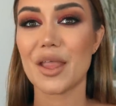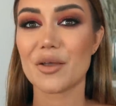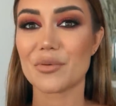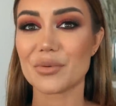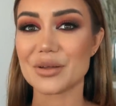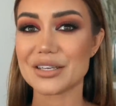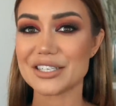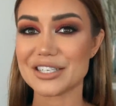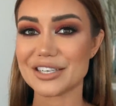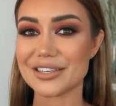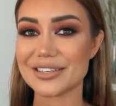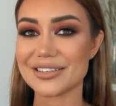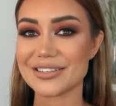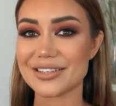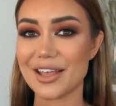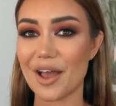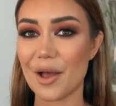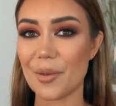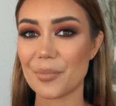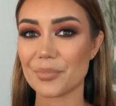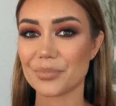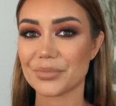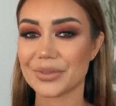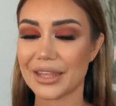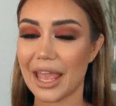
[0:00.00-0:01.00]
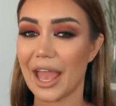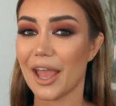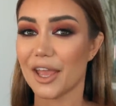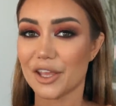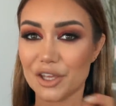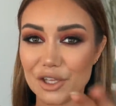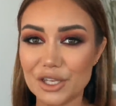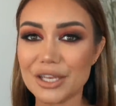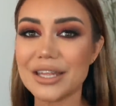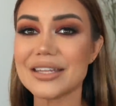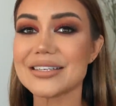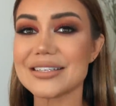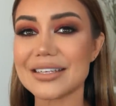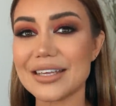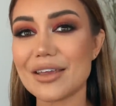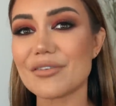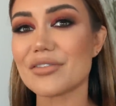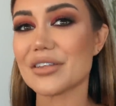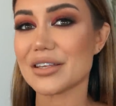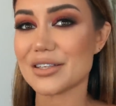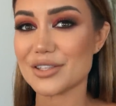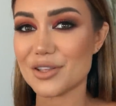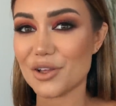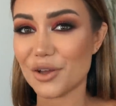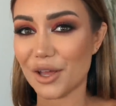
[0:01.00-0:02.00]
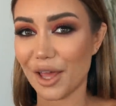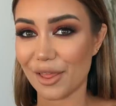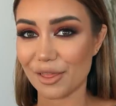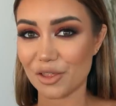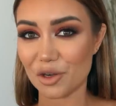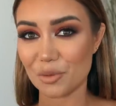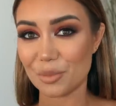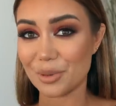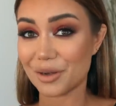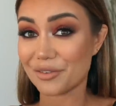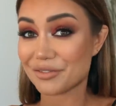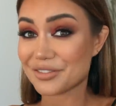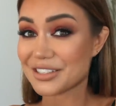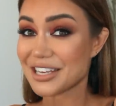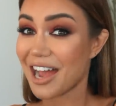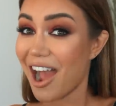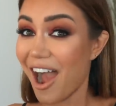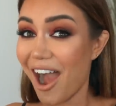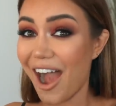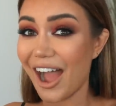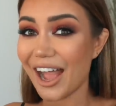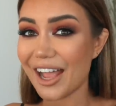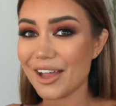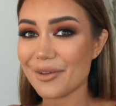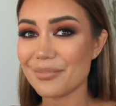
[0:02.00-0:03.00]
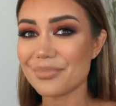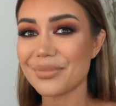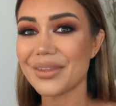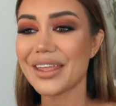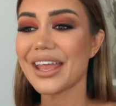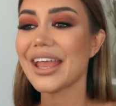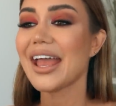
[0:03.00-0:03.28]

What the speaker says: which is, you need to give this look a little bit of time.